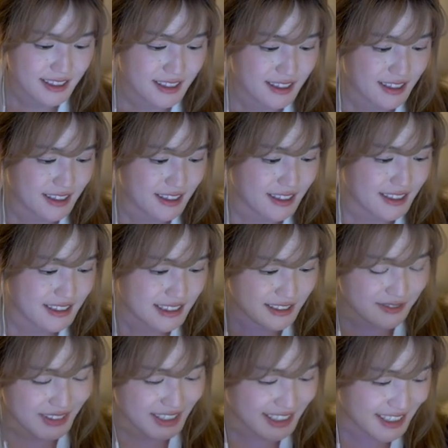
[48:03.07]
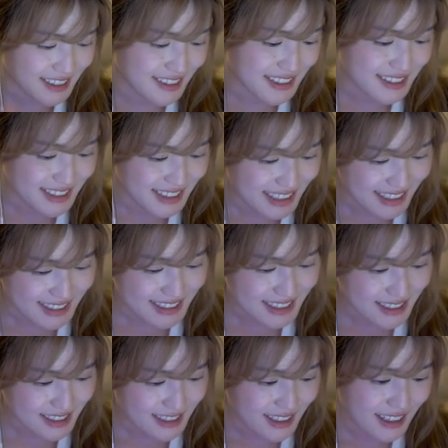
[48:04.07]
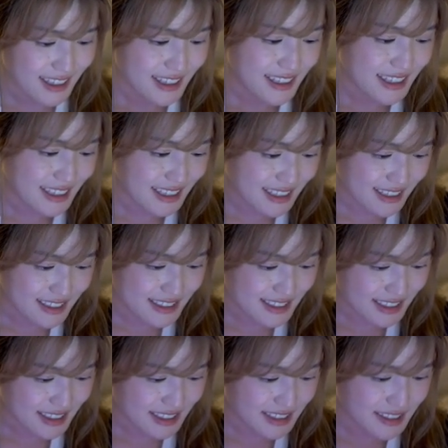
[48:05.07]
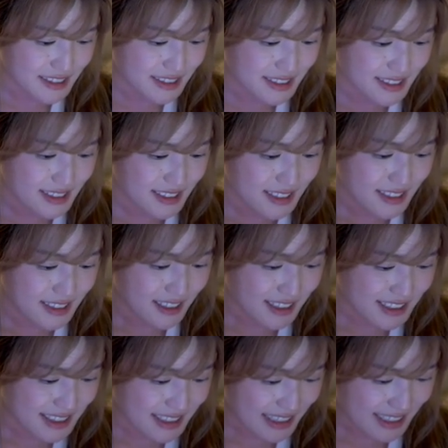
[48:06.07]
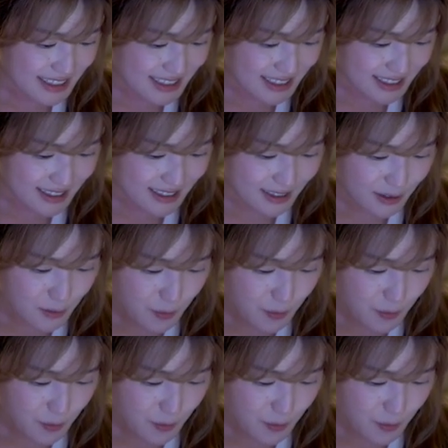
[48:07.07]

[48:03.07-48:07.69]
uh, it says variant not detected. Kidney disease, not detected.